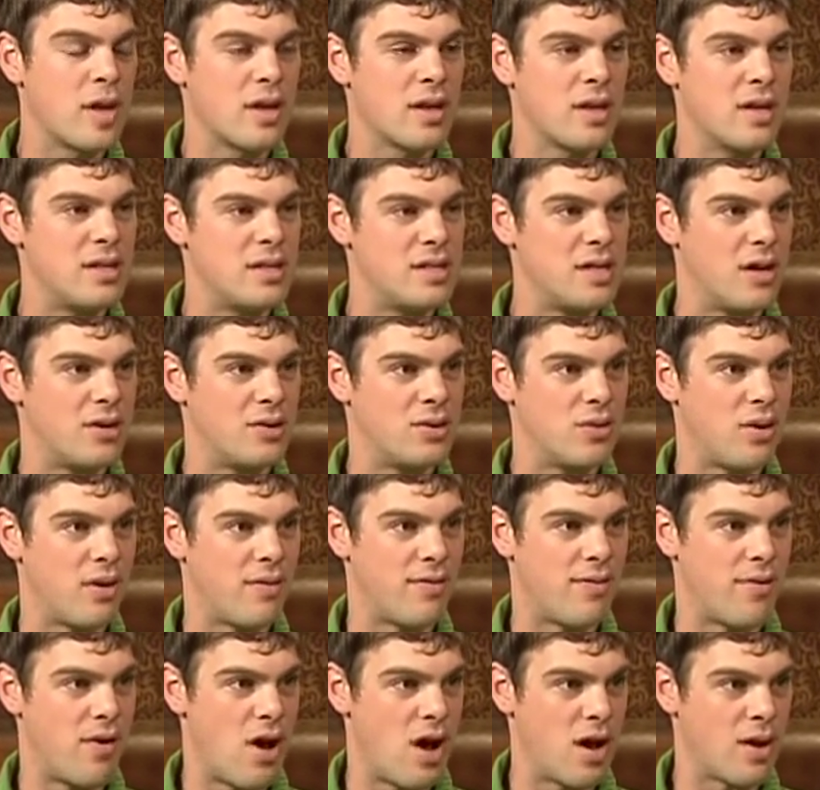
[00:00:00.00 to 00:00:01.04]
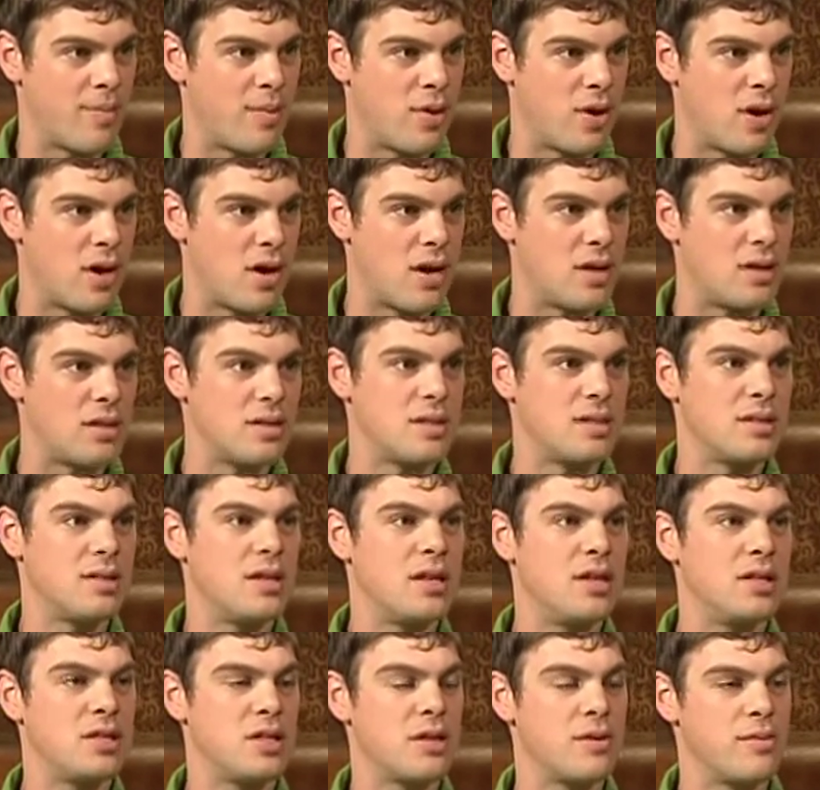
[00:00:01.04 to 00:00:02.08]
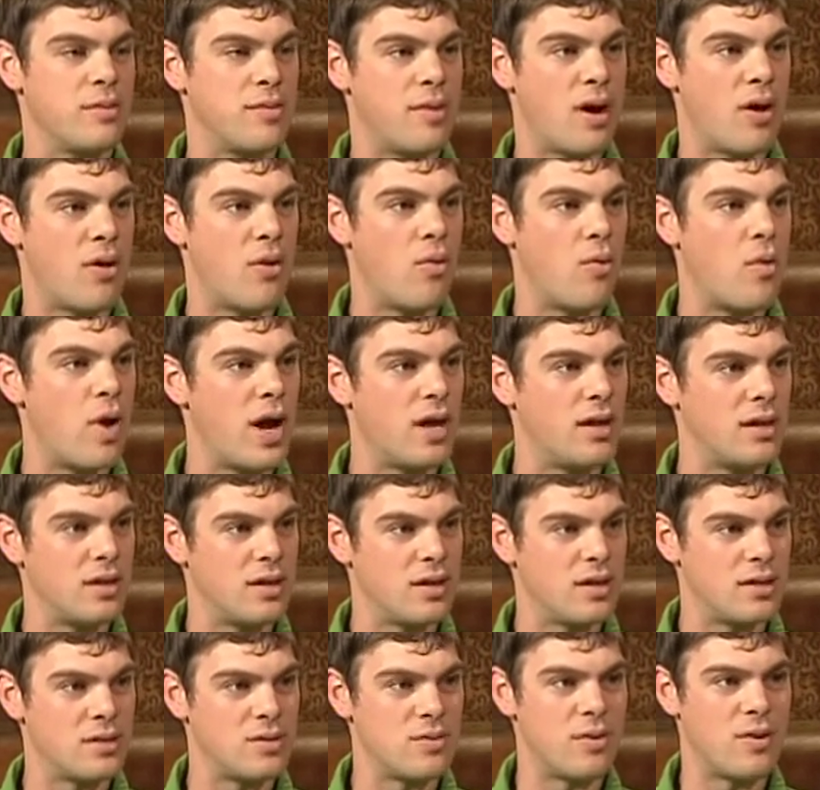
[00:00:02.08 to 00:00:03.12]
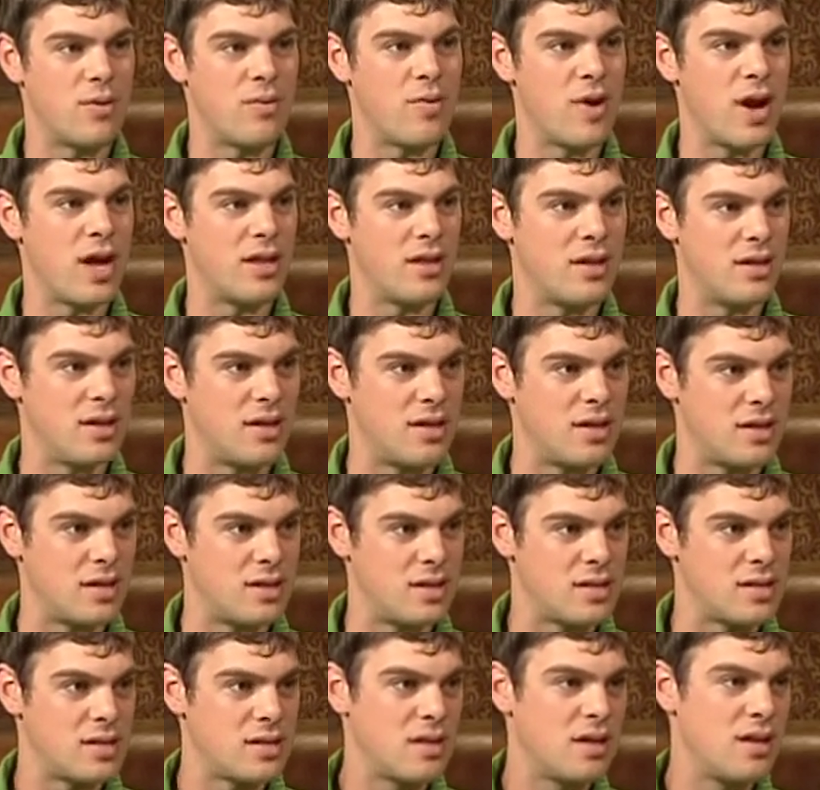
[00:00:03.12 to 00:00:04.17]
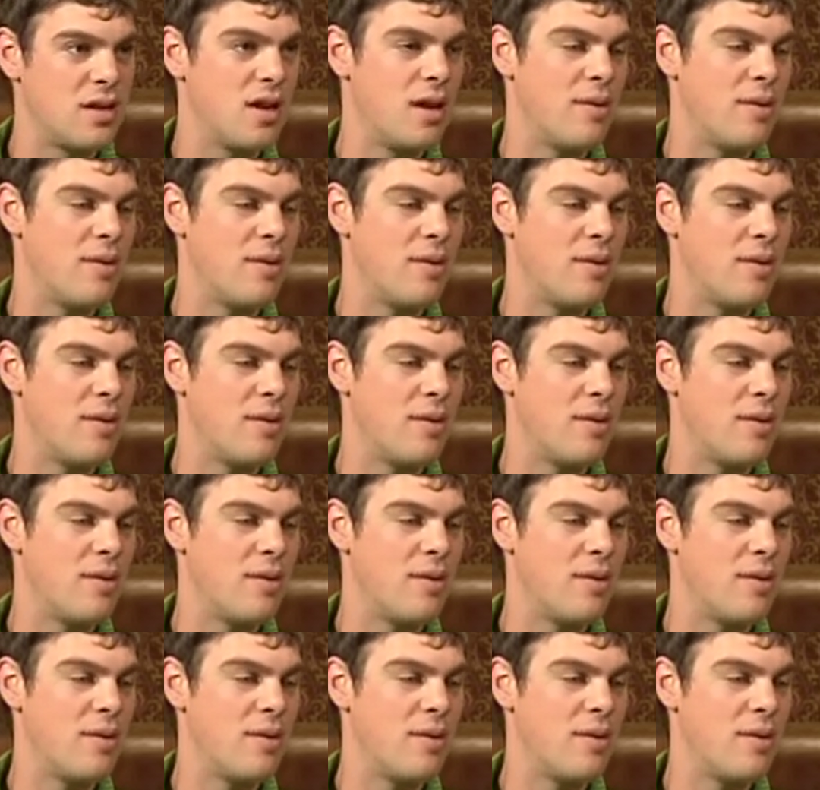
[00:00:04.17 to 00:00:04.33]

kids out to our frog ponds, teaching them about wetlands, what a wetland is,